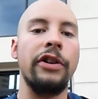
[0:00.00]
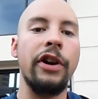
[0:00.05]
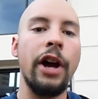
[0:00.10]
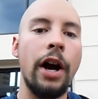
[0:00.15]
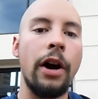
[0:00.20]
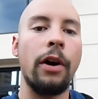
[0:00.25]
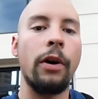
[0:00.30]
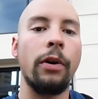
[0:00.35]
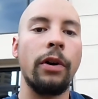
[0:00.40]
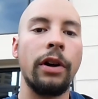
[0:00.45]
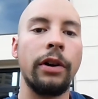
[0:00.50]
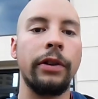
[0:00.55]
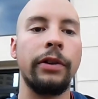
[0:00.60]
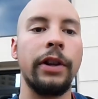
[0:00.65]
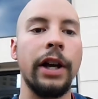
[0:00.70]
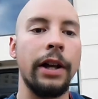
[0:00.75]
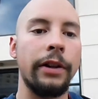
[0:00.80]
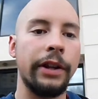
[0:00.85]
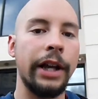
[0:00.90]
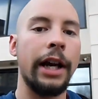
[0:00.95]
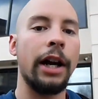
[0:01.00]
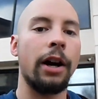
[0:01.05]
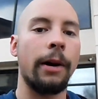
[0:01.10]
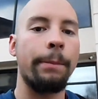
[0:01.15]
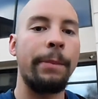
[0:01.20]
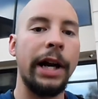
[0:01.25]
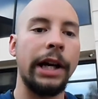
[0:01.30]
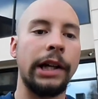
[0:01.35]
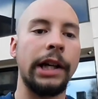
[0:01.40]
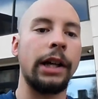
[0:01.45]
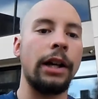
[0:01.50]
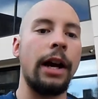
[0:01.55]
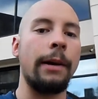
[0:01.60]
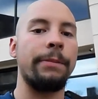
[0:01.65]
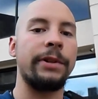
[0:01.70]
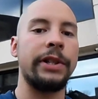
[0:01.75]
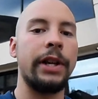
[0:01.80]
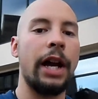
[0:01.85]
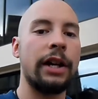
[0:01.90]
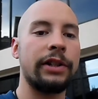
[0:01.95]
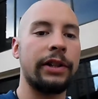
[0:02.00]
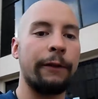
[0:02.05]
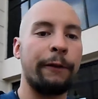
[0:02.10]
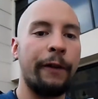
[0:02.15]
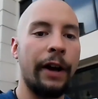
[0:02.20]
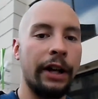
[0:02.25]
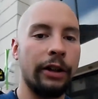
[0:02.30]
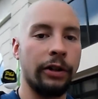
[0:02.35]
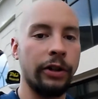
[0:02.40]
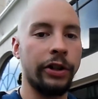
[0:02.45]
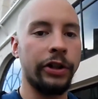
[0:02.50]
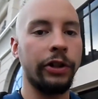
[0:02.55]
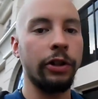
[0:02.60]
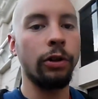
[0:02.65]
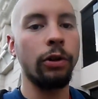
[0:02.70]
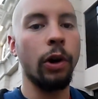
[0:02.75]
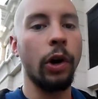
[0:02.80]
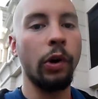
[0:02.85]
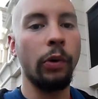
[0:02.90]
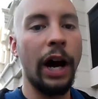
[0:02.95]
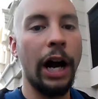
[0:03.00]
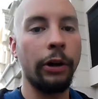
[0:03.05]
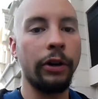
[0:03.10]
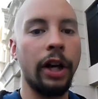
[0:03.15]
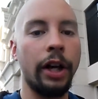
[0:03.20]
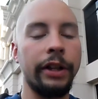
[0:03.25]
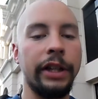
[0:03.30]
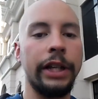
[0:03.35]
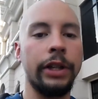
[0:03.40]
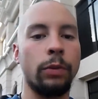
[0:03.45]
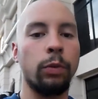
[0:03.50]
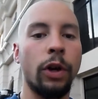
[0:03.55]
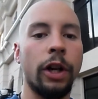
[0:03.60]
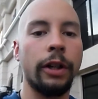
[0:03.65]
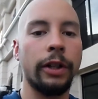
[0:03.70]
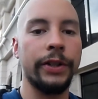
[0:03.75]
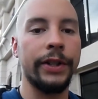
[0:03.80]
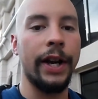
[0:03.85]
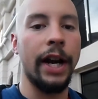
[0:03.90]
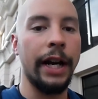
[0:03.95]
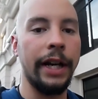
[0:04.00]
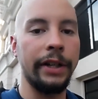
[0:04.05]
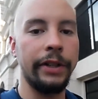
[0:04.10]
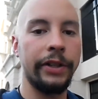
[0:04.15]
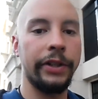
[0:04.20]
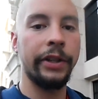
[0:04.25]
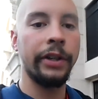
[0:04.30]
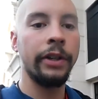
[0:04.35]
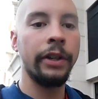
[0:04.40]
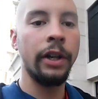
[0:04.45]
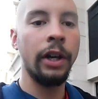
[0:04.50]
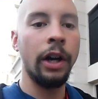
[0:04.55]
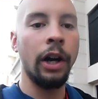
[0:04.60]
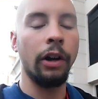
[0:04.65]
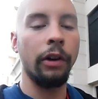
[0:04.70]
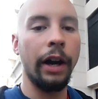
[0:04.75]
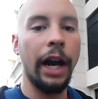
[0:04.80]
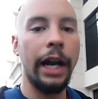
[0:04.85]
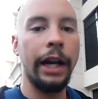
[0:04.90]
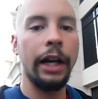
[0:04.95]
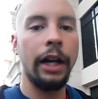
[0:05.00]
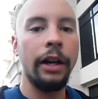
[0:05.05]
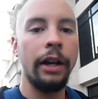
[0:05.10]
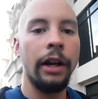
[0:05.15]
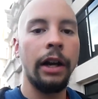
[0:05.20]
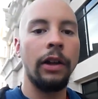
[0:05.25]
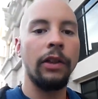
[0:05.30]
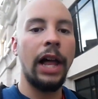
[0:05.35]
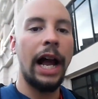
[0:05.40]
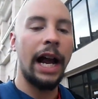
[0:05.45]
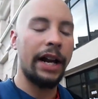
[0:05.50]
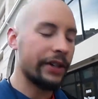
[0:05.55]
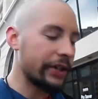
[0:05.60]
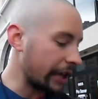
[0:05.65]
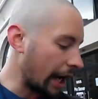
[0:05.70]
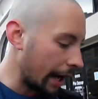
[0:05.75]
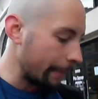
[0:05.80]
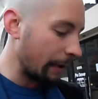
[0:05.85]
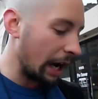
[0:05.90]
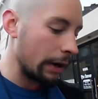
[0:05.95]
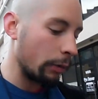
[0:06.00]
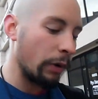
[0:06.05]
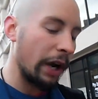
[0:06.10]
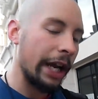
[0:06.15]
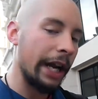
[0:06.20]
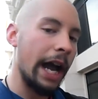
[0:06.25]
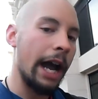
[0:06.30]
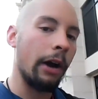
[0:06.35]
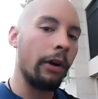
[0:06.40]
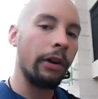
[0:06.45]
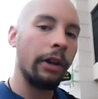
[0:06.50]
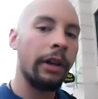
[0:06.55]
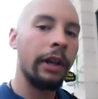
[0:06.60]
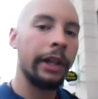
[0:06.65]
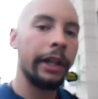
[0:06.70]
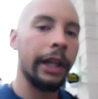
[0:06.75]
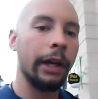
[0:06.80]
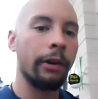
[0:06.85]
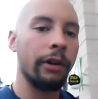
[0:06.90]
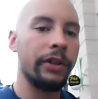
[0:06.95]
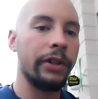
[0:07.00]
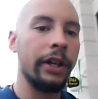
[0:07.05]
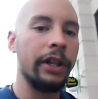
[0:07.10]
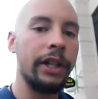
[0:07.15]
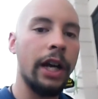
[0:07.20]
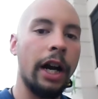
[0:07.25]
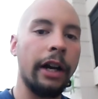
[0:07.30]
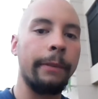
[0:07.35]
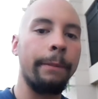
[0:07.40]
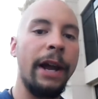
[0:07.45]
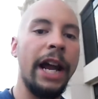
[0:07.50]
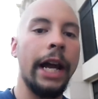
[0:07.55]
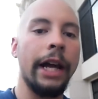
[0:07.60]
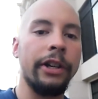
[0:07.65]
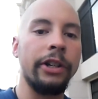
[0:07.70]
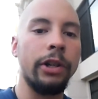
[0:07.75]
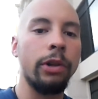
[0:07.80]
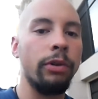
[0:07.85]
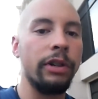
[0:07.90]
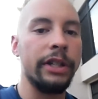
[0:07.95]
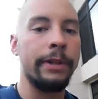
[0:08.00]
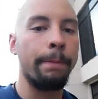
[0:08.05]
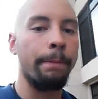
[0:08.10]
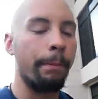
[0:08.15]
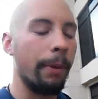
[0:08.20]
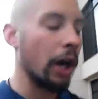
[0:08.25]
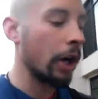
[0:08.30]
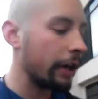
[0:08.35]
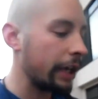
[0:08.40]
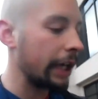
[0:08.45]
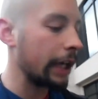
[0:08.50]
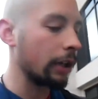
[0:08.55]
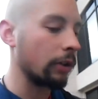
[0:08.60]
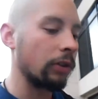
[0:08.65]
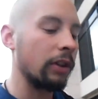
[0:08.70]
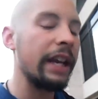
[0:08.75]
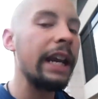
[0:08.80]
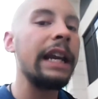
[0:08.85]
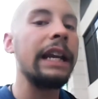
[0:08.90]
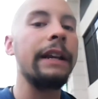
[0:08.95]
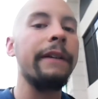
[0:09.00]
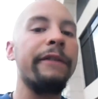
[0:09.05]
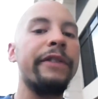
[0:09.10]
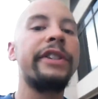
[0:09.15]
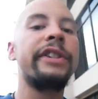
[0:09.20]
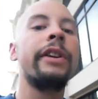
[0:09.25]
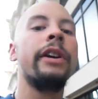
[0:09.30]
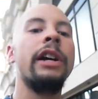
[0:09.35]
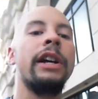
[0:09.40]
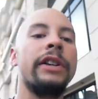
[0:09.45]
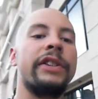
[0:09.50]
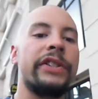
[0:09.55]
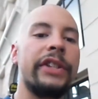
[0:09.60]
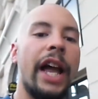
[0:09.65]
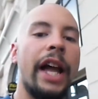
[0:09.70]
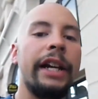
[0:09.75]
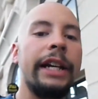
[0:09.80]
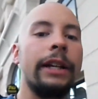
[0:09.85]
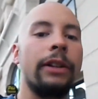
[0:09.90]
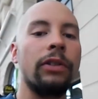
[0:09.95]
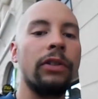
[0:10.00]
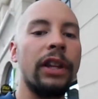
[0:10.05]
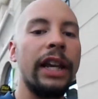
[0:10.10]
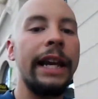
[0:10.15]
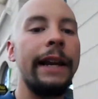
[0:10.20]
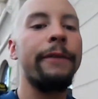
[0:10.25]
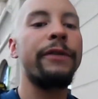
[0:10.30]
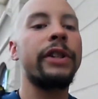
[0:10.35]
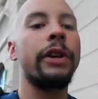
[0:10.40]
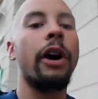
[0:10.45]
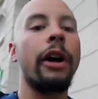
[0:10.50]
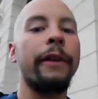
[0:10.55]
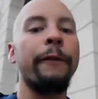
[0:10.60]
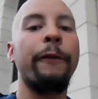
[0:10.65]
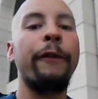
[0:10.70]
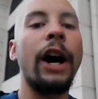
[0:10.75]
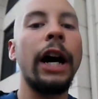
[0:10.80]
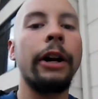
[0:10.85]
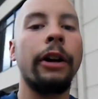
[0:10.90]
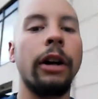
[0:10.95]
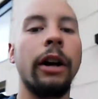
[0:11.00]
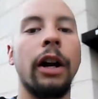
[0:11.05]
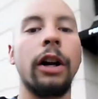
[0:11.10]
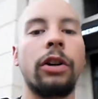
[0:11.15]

know that they are picking up sex offenders to go out on these work sites, all right? Last time I went out, there was a young man who was burning leaves, setting leaves on fire